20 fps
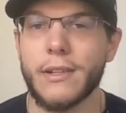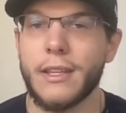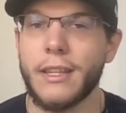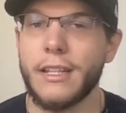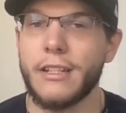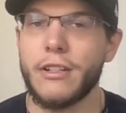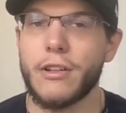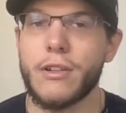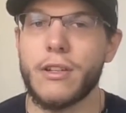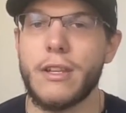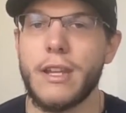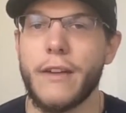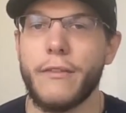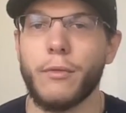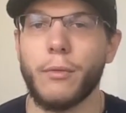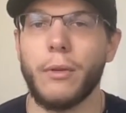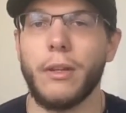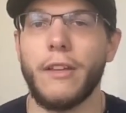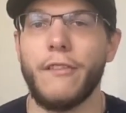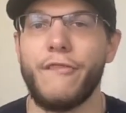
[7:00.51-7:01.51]
and they just
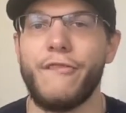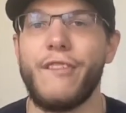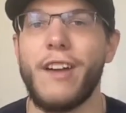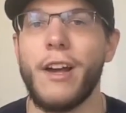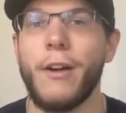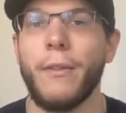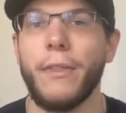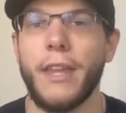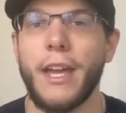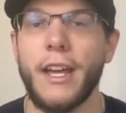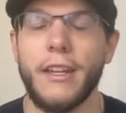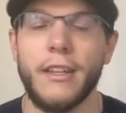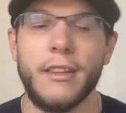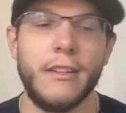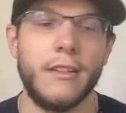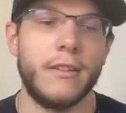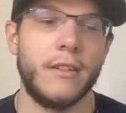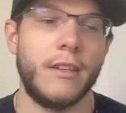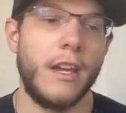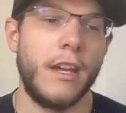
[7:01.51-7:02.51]
never really found that in
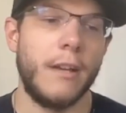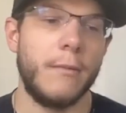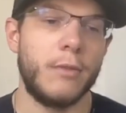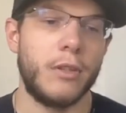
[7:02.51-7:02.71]
this game.